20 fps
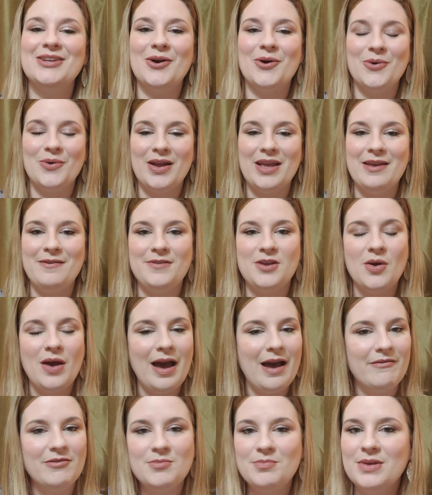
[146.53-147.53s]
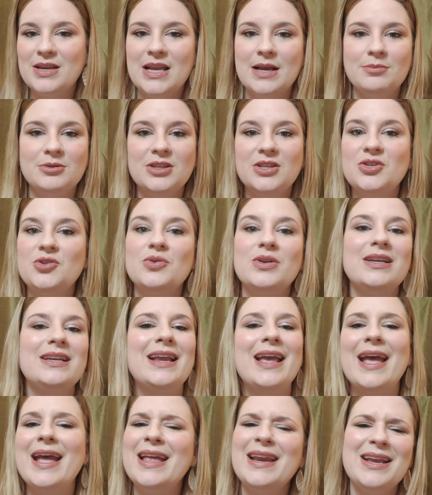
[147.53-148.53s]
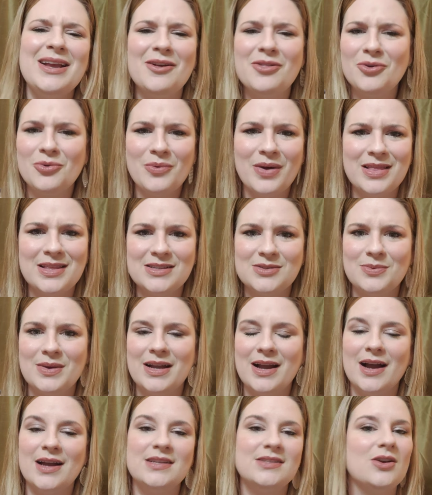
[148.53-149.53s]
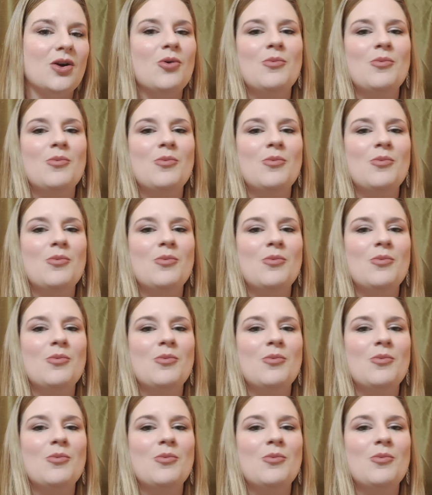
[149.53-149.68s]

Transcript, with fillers: So if you haven't been able to do it in any other way this week, guys,